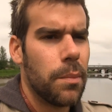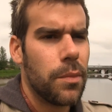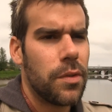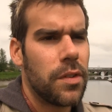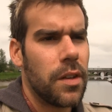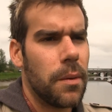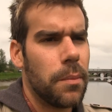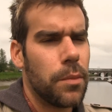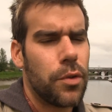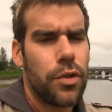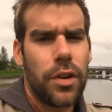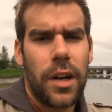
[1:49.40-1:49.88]

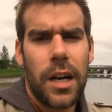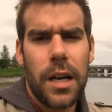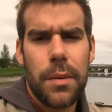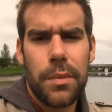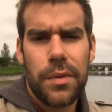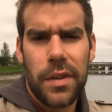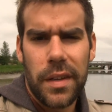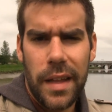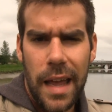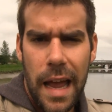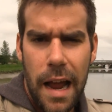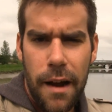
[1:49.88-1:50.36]
some
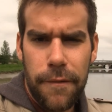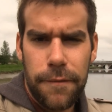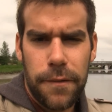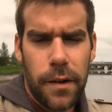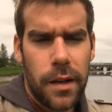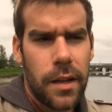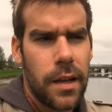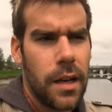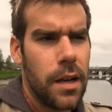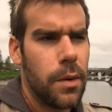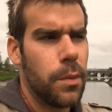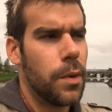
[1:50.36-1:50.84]
tribes in
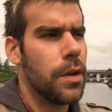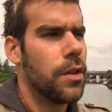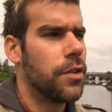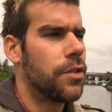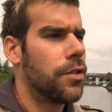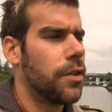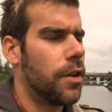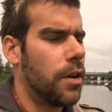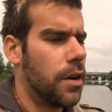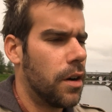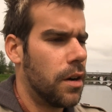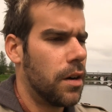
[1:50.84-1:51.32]
Africa
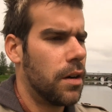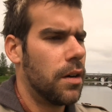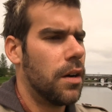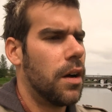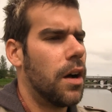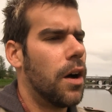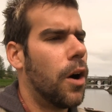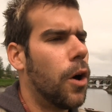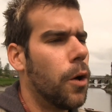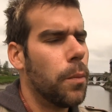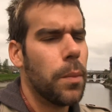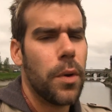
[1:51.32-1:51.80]
which are
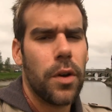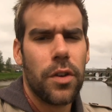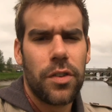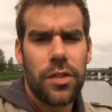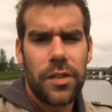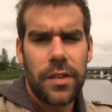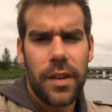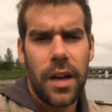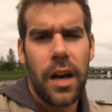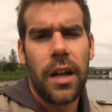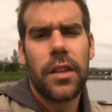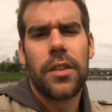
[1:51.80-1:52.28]

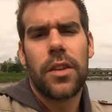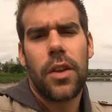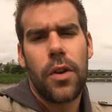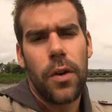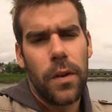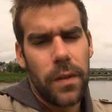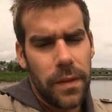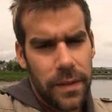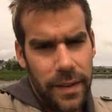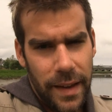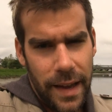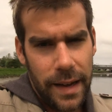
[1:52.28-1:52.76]
almost
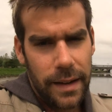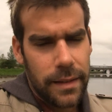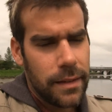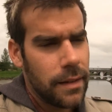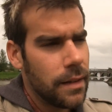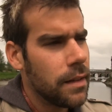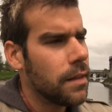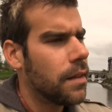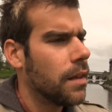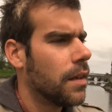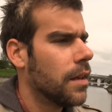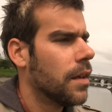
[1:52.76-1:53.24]

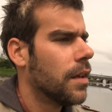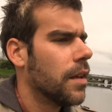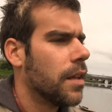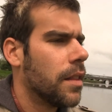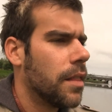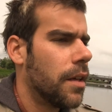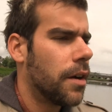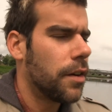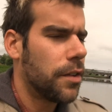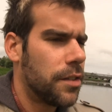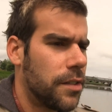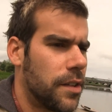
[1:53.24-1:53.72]
uncontacted
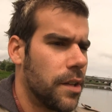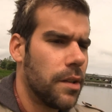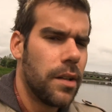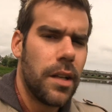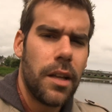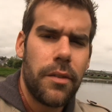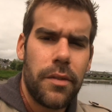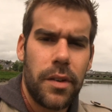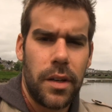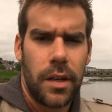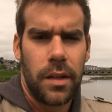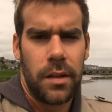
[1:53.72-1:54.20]
that are still
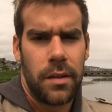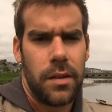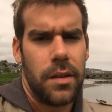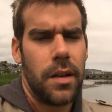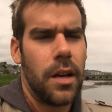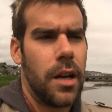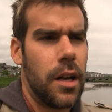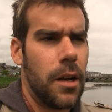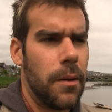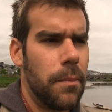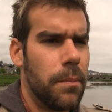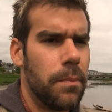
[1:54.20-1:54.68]
living
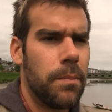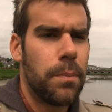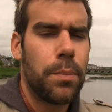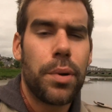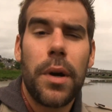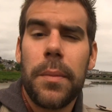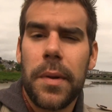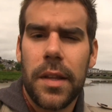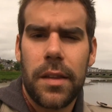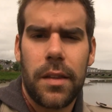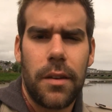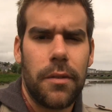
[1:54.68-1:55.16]

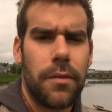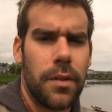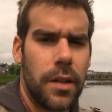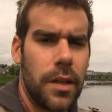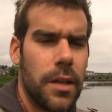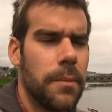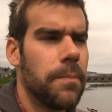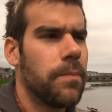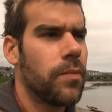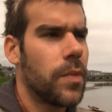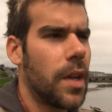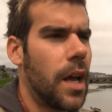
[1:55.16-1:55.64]

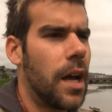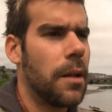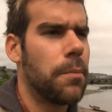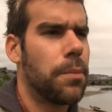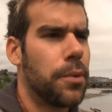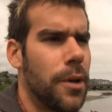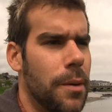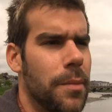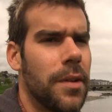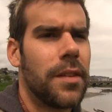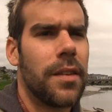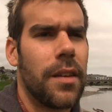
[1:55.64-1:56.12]
primitively, and
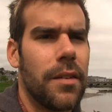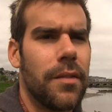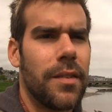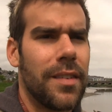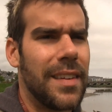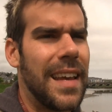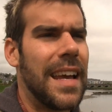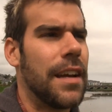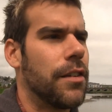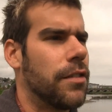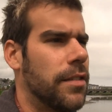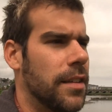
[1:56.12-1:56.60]
primitive
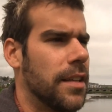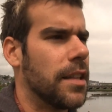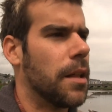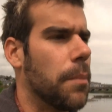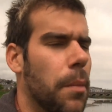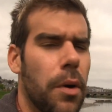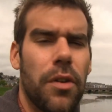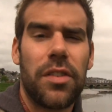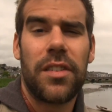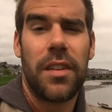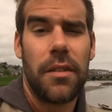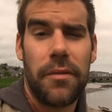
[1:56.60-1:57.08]
is actually the
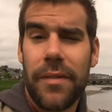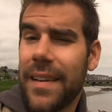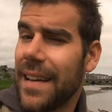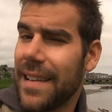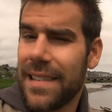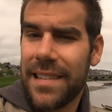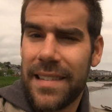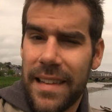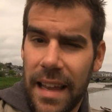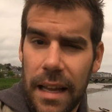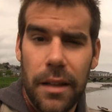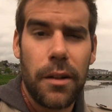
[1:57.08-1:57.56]
most
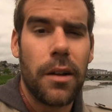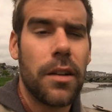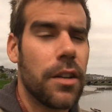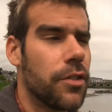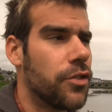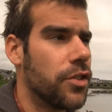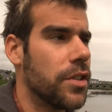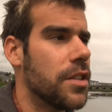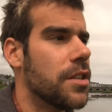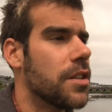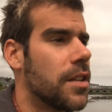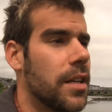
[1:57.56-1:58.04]
advanced
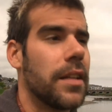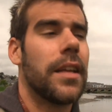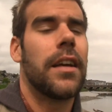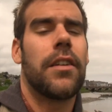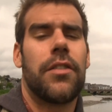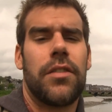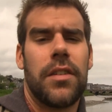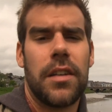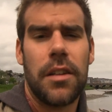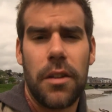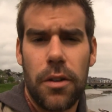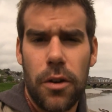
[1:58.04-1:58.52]
technology you can
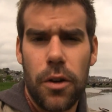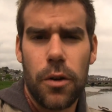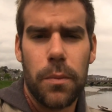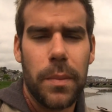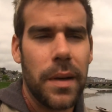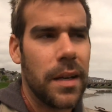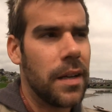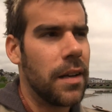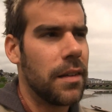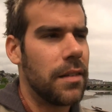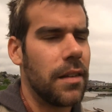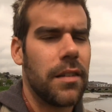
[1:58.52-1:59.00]
actually do
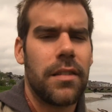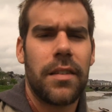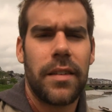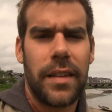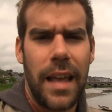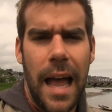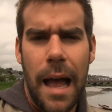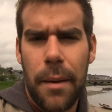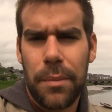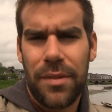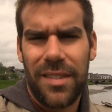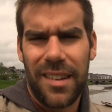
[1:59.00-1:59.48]
because it's in
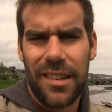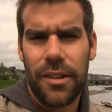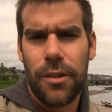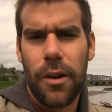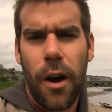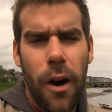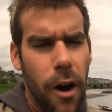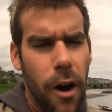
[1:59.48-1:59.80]
absolute